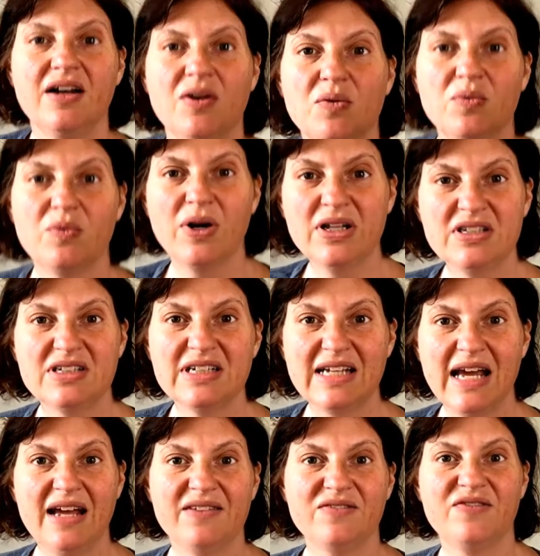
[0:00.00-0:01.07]
Once
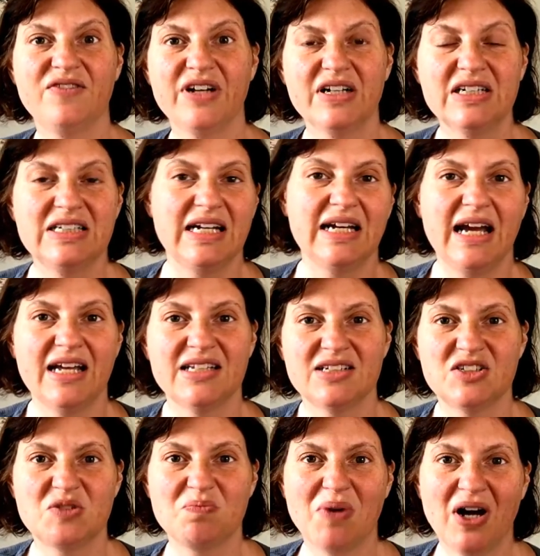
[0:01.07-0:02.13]
again, Faraday had a
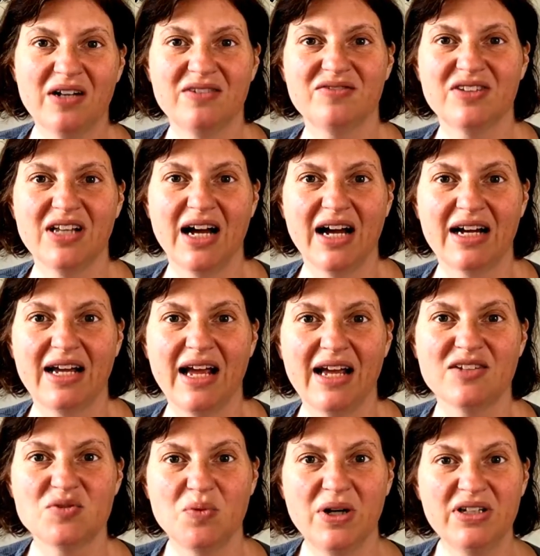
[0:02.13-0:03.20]
spot of luck
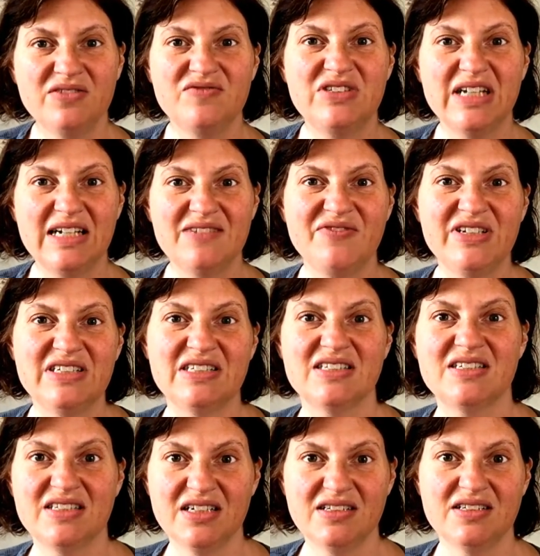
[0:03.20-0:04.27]
as one of Davy's
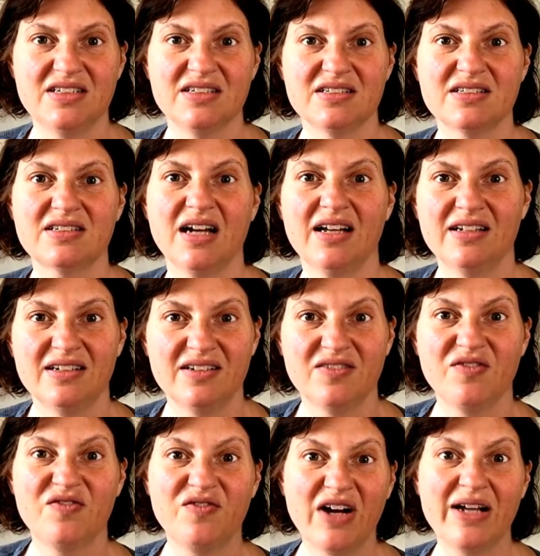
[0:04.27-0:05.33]
assistants got in a
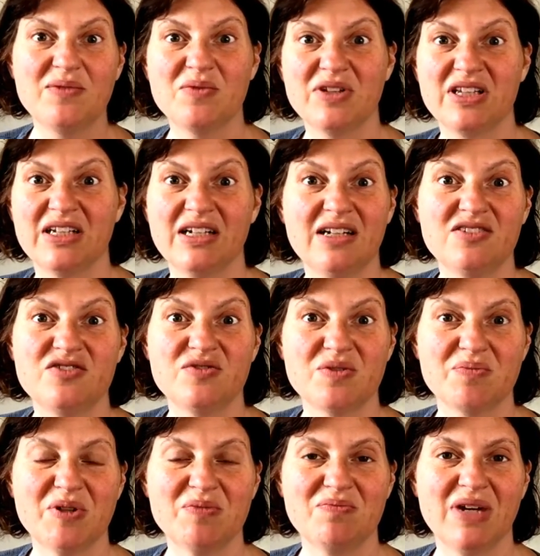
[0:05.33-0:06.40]
fight with an
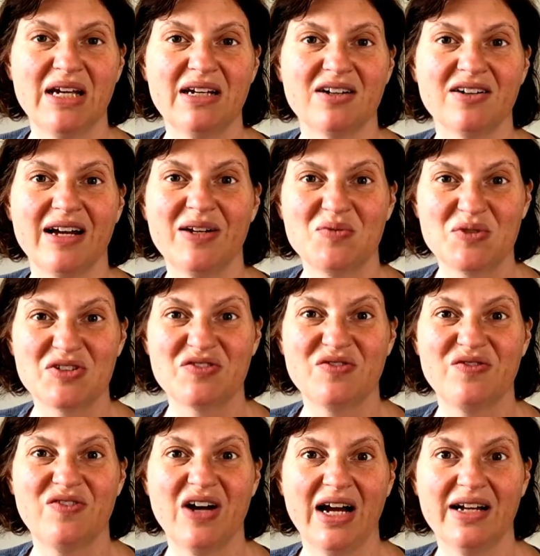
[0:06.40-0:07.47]
instrument maker and was
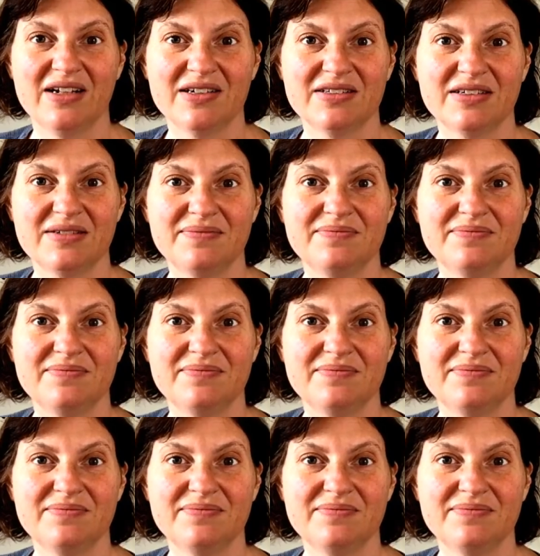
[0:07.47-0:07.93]
fired.